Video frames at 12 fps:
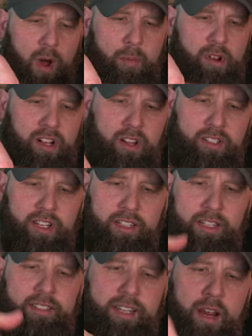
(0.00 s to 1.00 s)
webbing, looks like
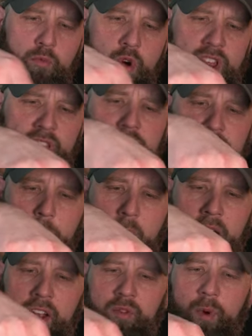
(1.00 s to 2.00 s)
the same width as the
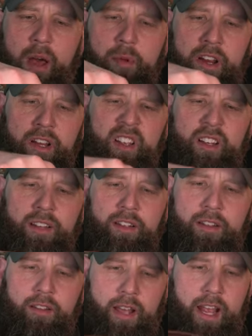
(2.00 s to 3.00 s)
PALS webbing.
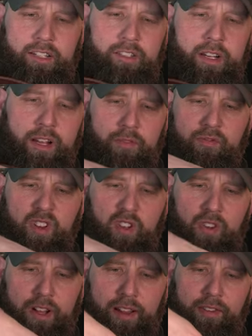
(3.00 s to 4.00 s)
Actually, it
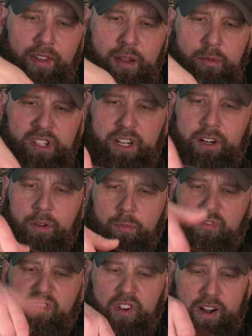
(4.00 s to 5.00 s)
feels like the same material,
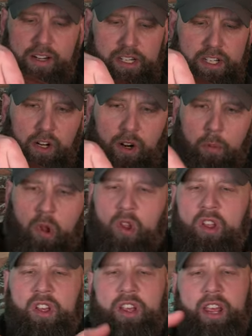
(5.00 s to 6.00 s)
very
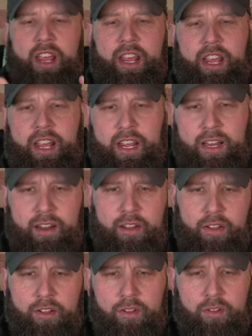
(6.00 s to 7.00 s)
durable, and
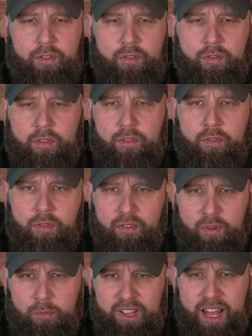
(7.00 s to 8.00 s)

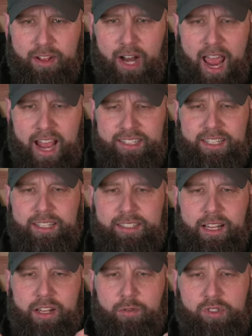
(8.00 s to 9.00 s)
some leather accents
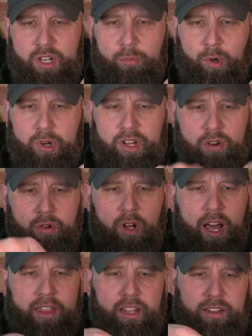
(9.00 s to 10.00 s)
on there, which are pretty cool.
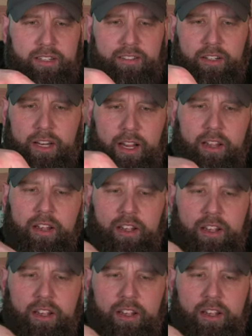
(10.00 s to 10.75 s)
I think these are gonna